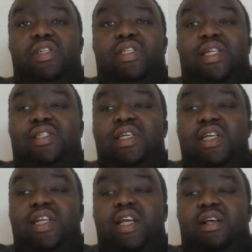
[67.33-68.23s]
is that
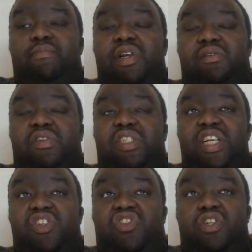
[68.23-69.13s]
Deeney, I believe, is
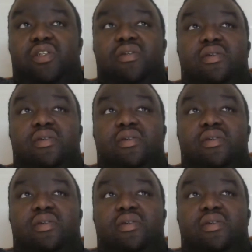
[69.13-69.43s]
injured.